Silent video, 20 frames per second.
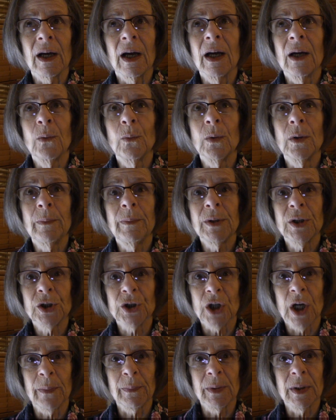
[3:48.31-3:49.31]
I will be
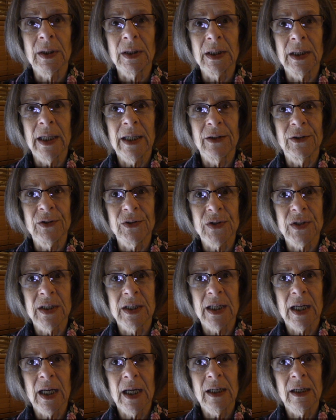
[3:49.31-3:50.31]
shopping later
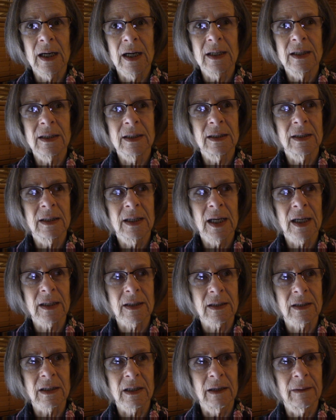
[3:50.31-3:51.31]
today. I did get
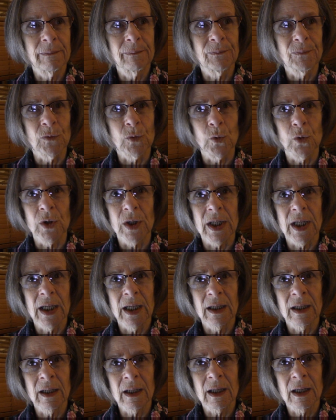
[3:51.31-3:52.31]
some
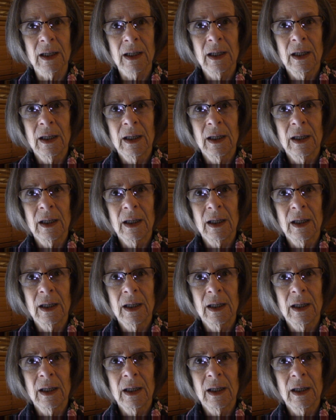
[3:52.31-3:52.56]
organic